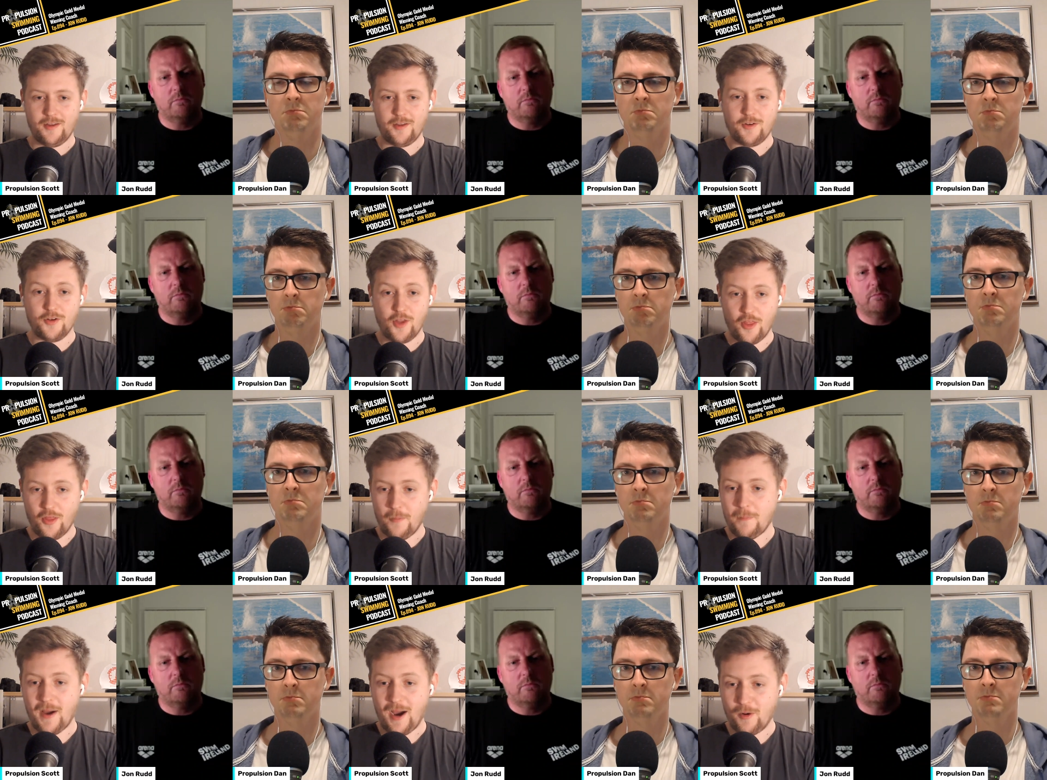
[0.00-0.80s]

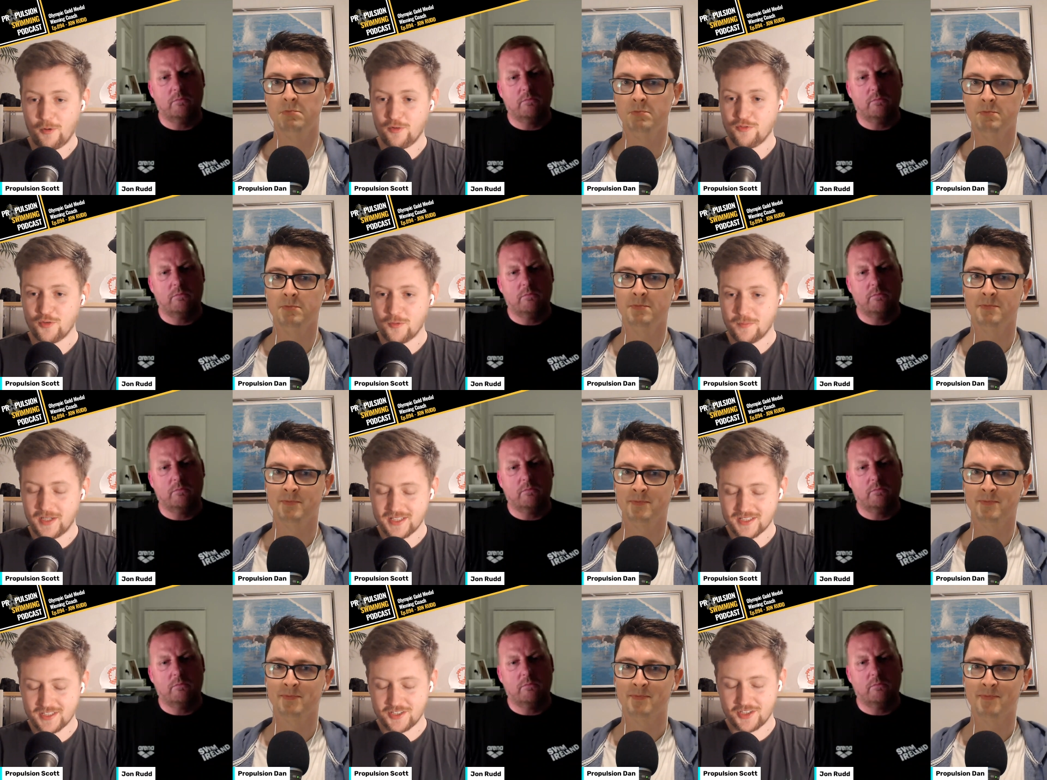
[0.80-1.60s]
Speaker 1: Another powerful
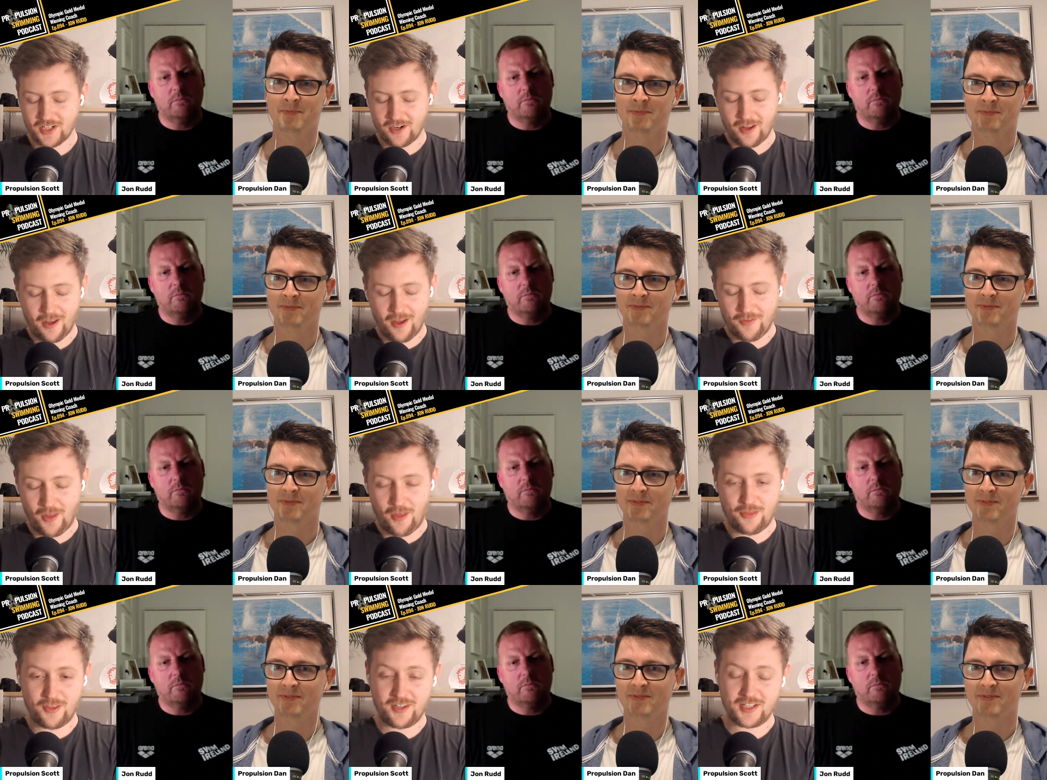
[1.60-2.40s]
message, and I,
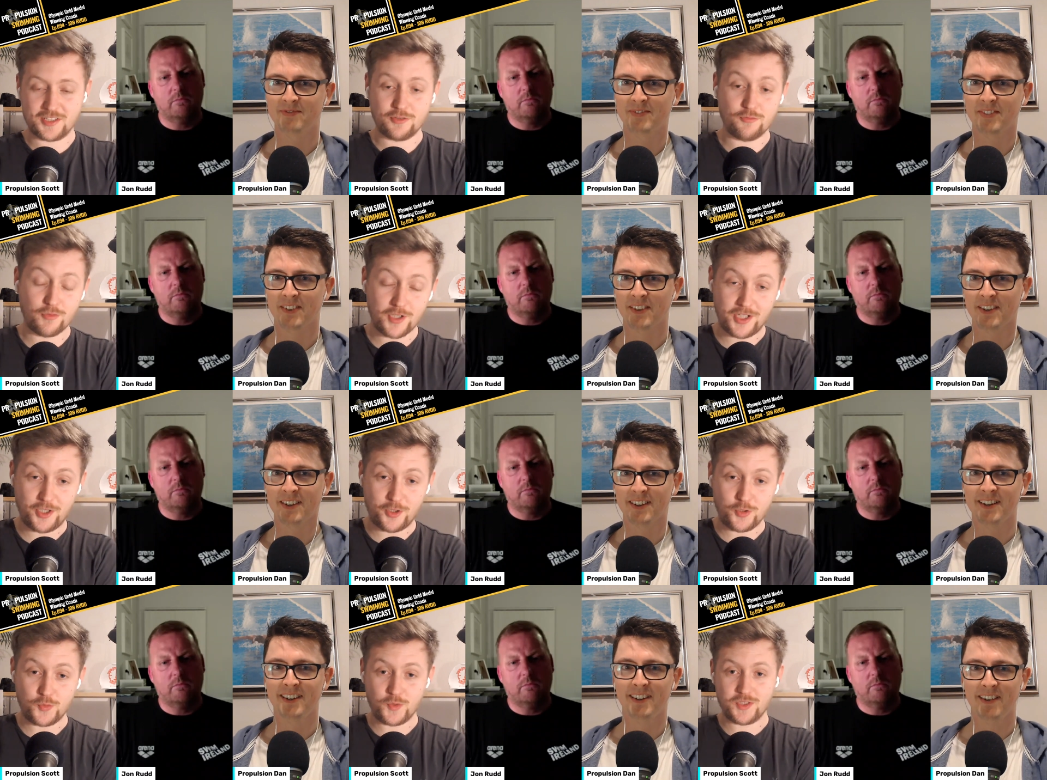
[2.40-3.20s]
I think that's a really
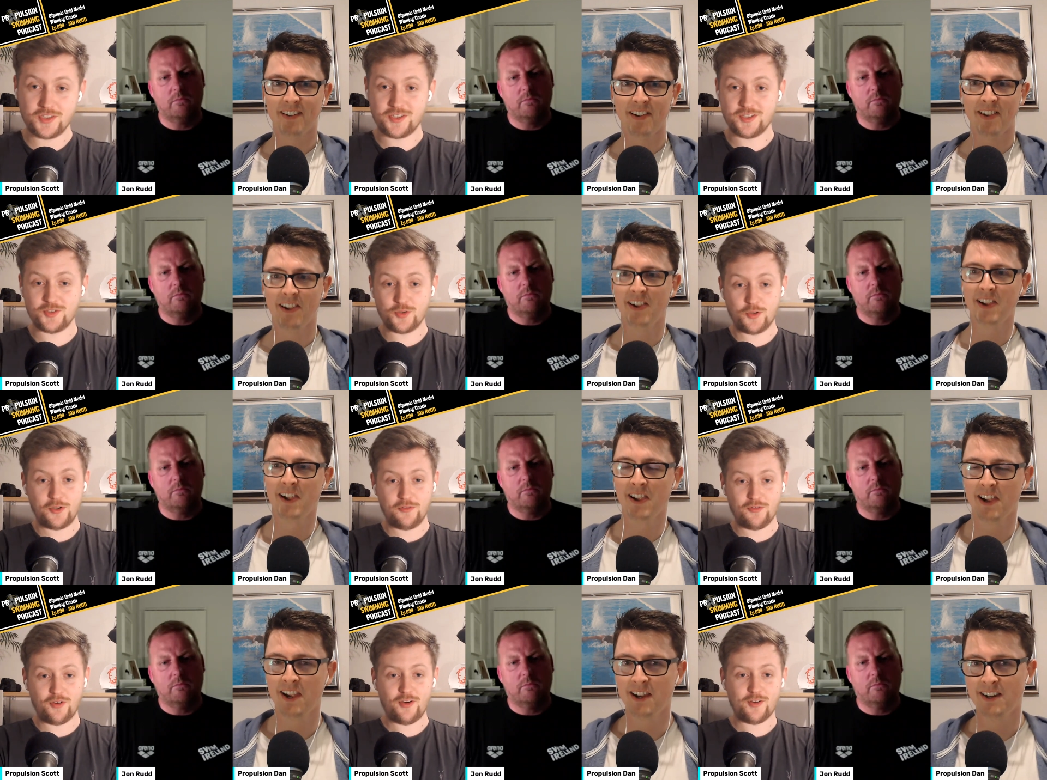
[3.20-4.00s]
good one to sort
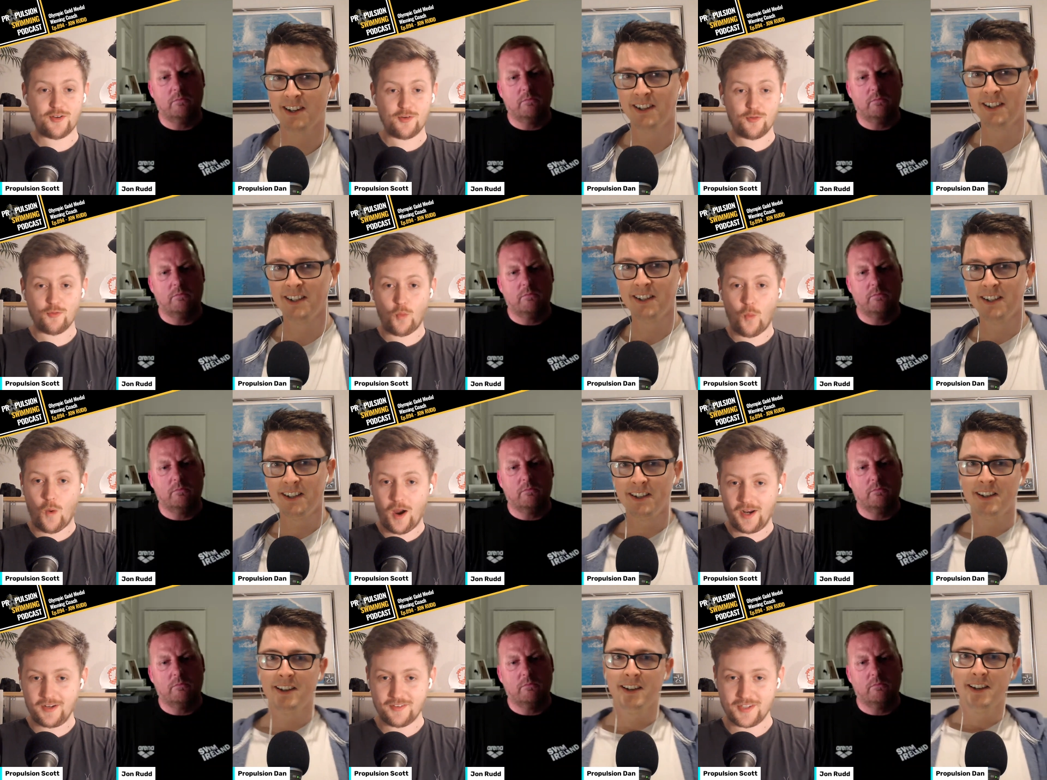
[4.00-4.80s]
of
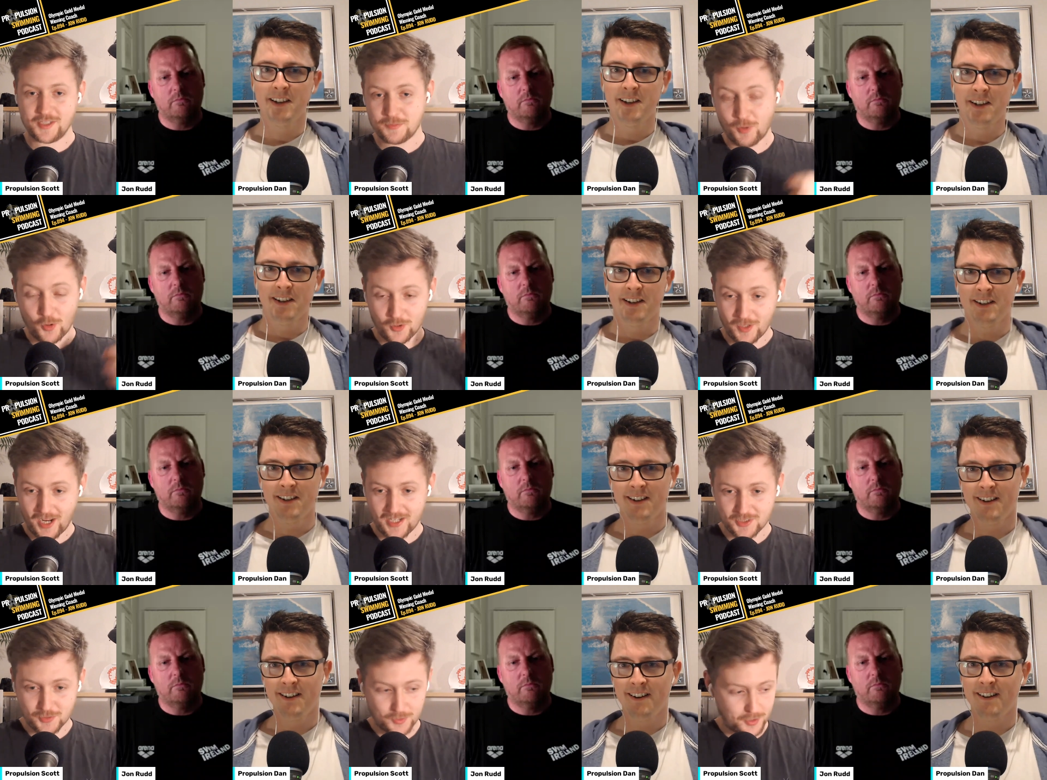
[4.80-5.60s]
wind this
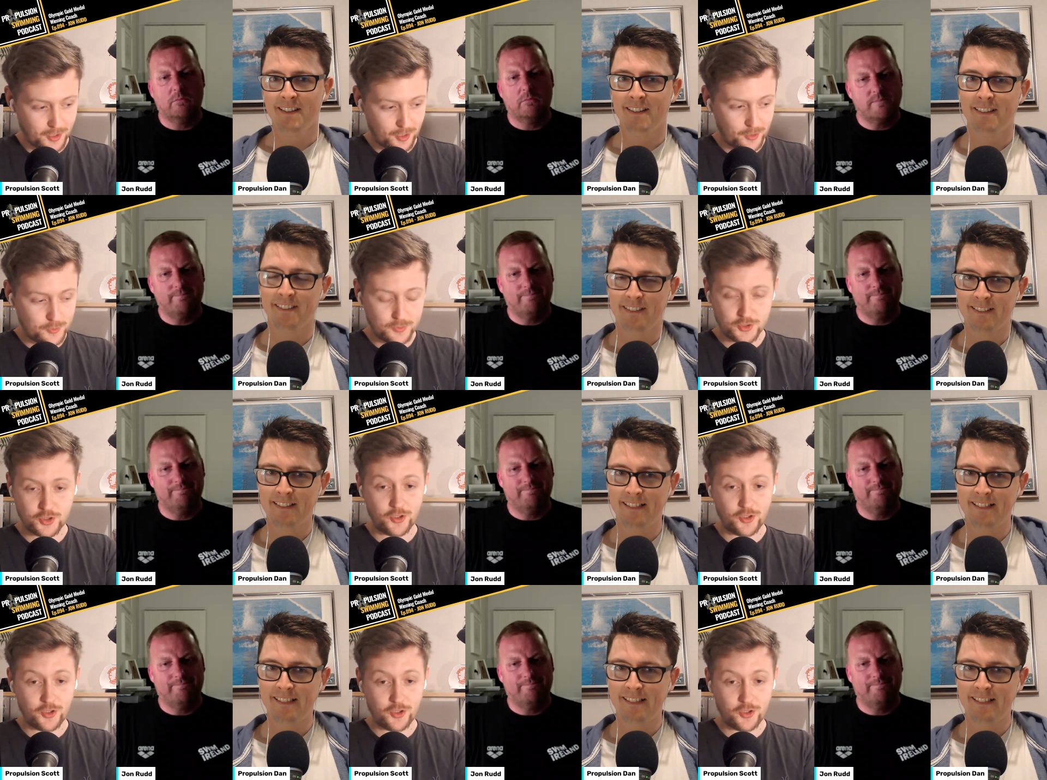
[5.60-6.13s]
podcast to a close.